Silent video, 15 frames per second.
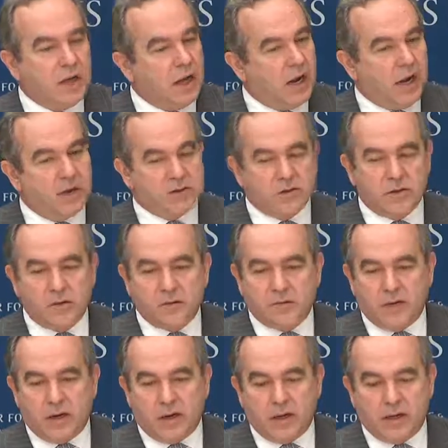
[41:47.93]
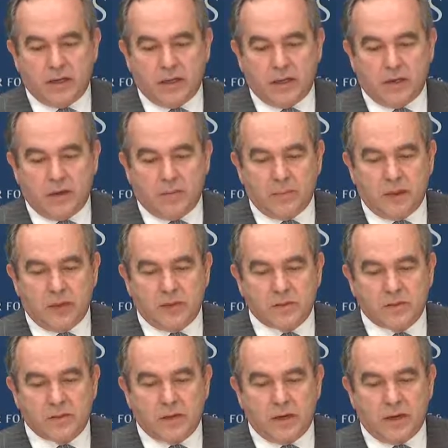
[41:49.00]
I also, uh, in our
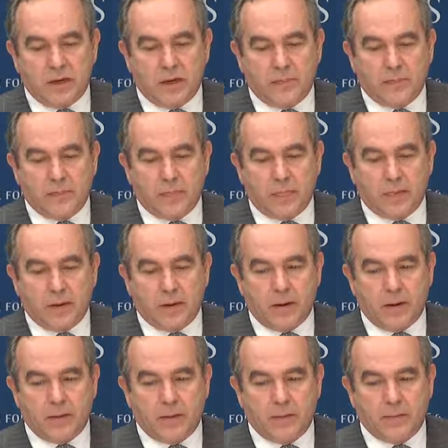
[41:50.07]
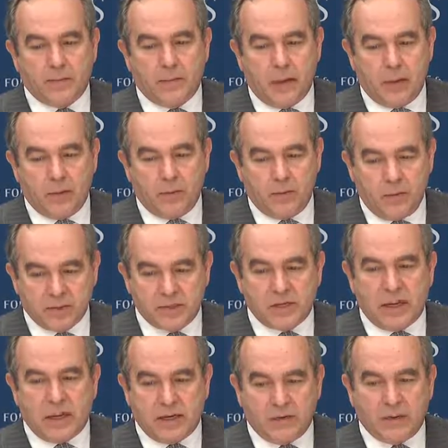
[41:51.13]
meetings, um, uh, we must
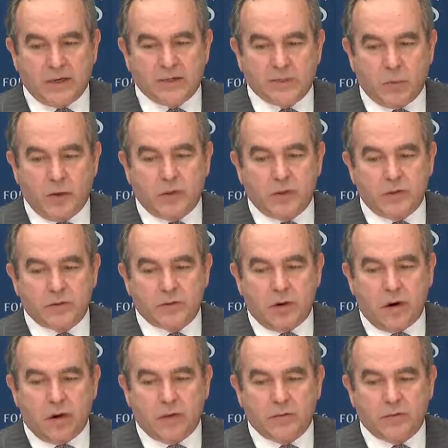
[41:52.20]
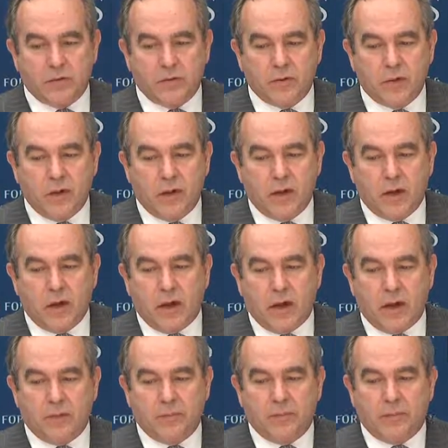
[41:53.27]
say, and I think it's well known to all of you,
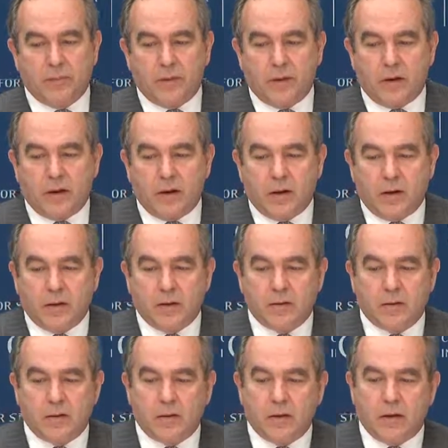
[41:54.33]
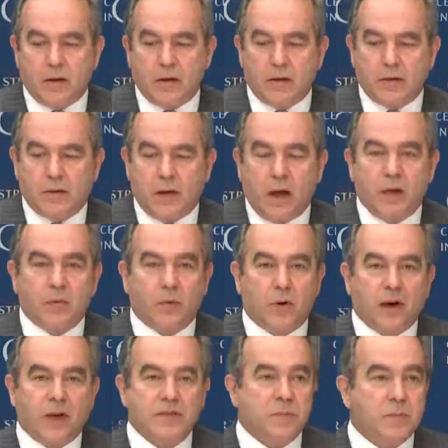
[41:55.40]
um, uh, uh,
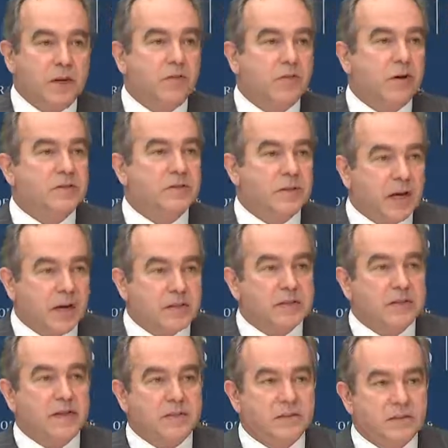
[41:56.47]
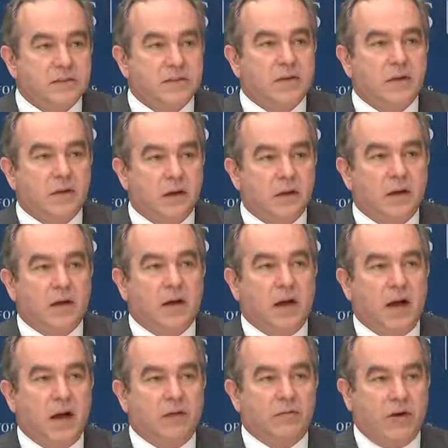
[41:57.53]
Anwar has many friends in the United States,
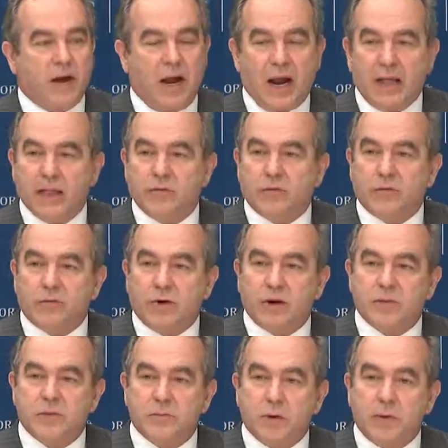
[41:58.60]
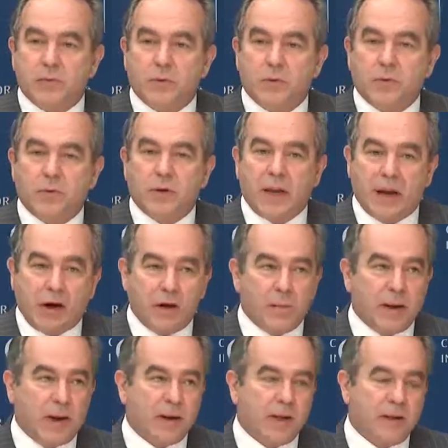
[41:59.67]
very high level friends, people who care
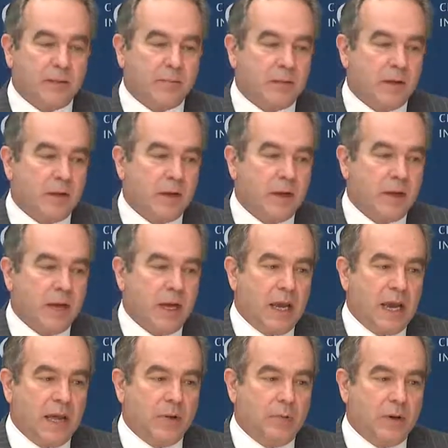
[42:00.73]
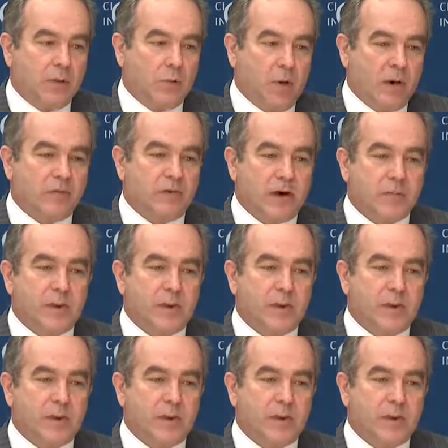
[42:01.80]
about him. And we want very